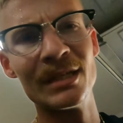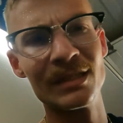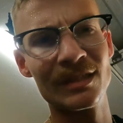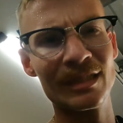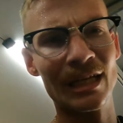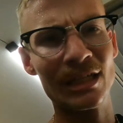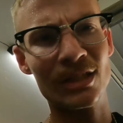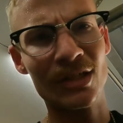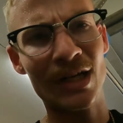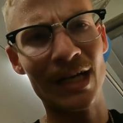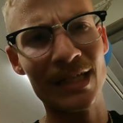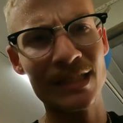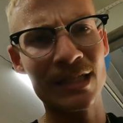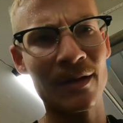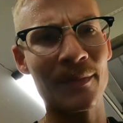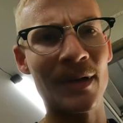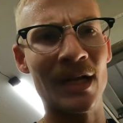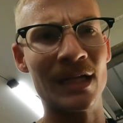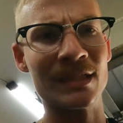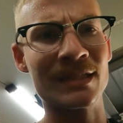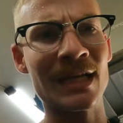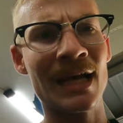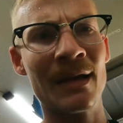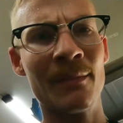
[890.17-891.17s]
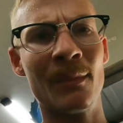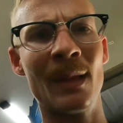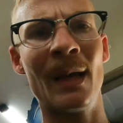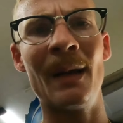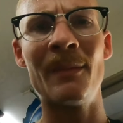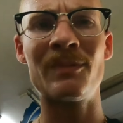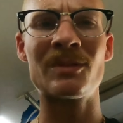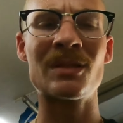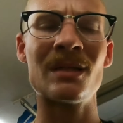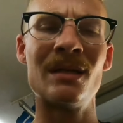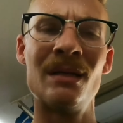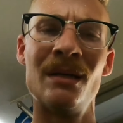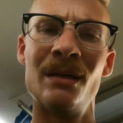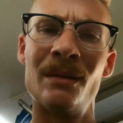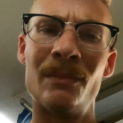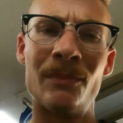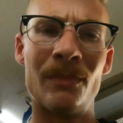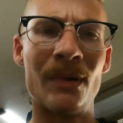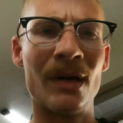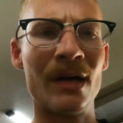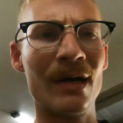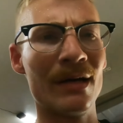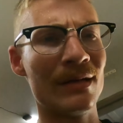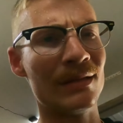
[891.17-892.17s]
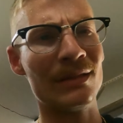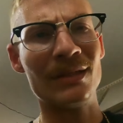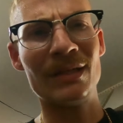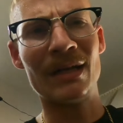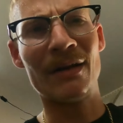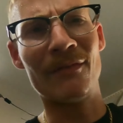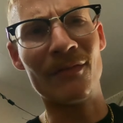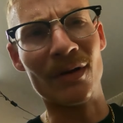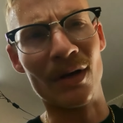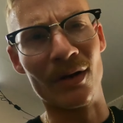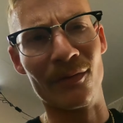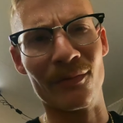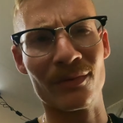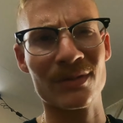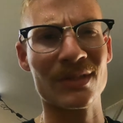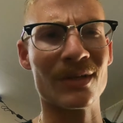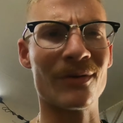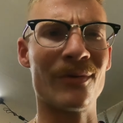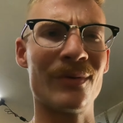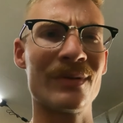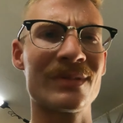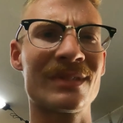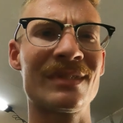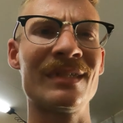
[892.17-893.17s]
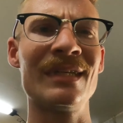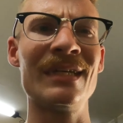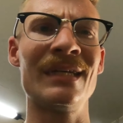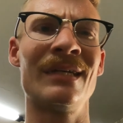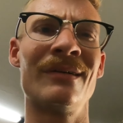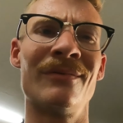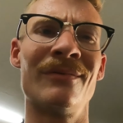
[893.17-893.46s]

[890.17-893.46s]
just set you guys up on a time lapse, but you never know. So let's see.